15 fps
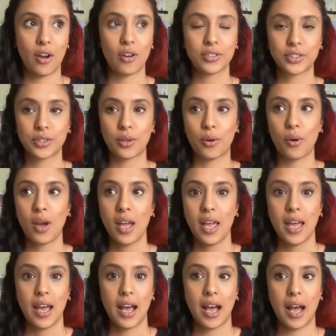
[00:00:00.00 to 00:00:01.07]
also
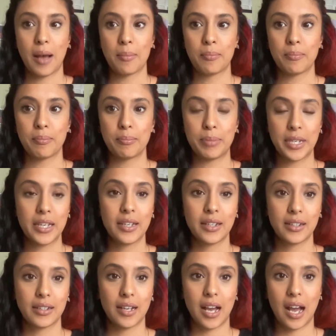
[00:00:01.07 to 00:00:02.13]
um,
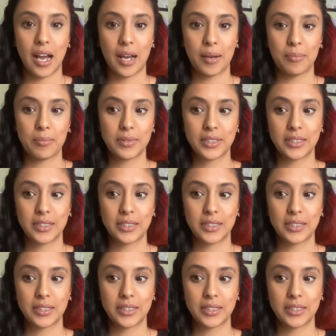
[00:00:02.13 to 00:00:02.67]
being uh,